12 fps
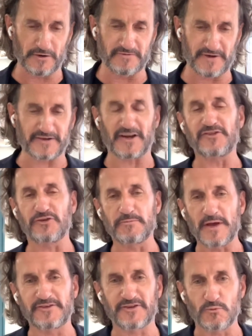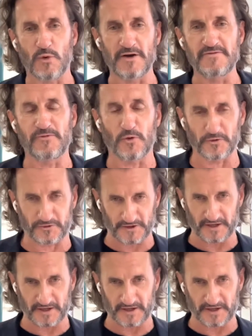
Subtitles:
And in fact, I should mention one fourth